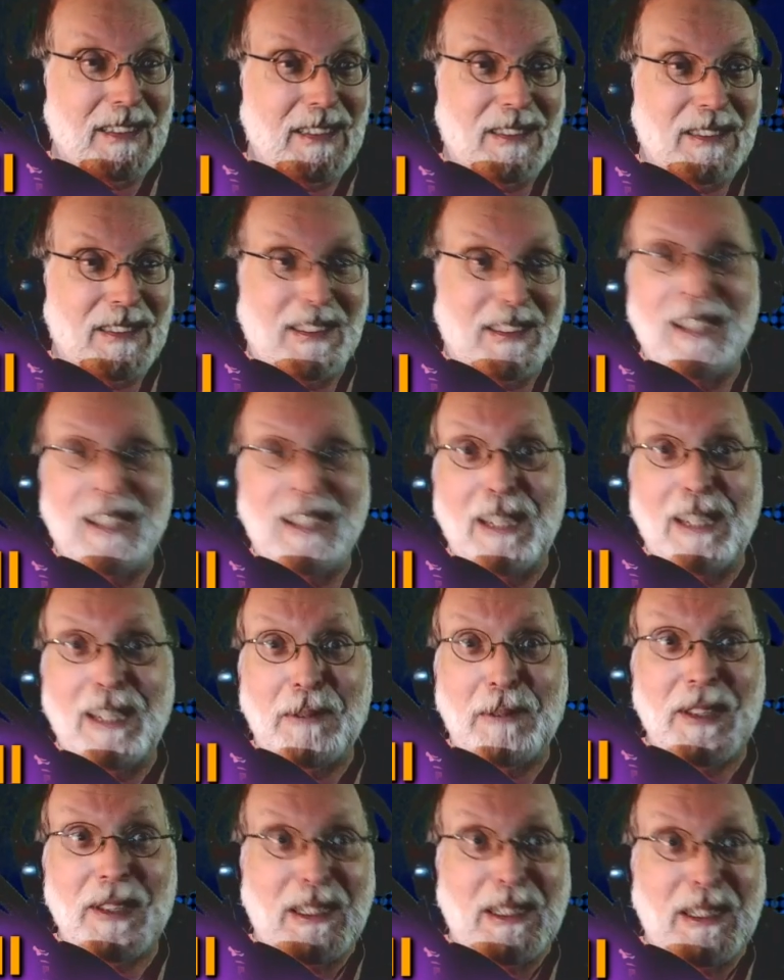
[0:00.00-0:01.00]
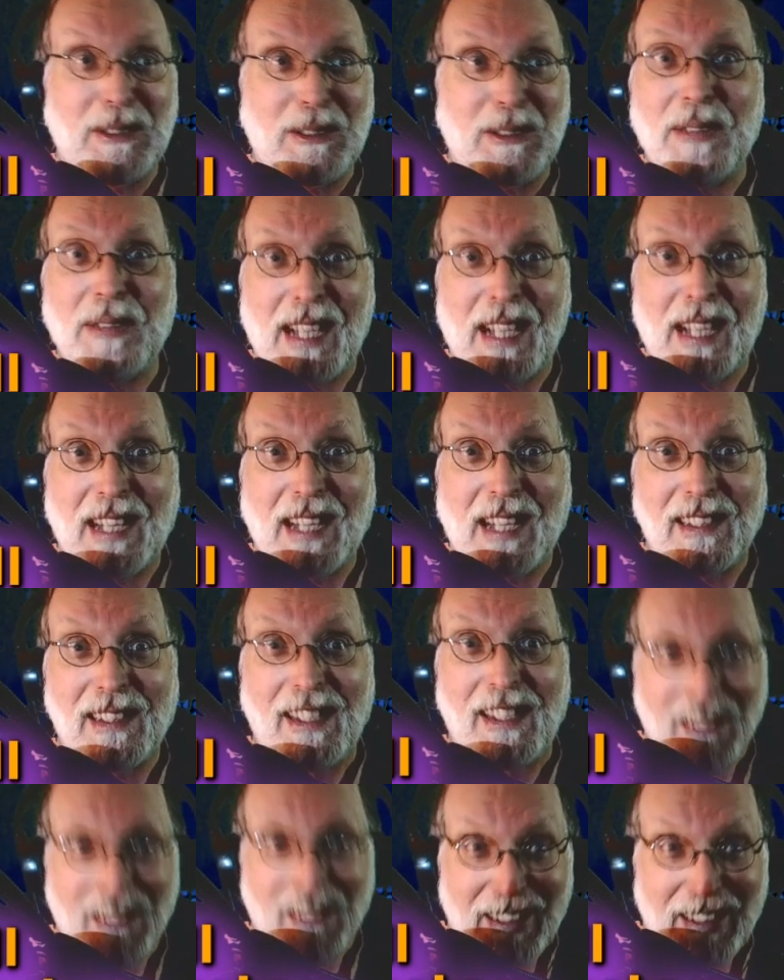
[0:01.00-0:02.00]
did they really do that?
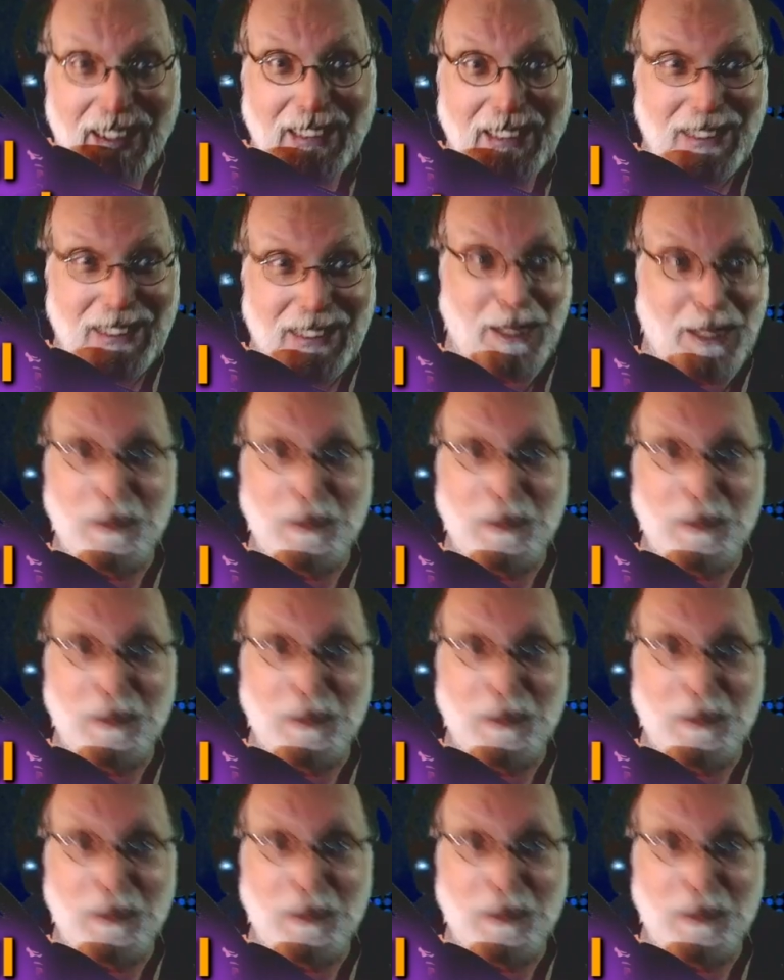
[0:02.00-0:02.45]
Did they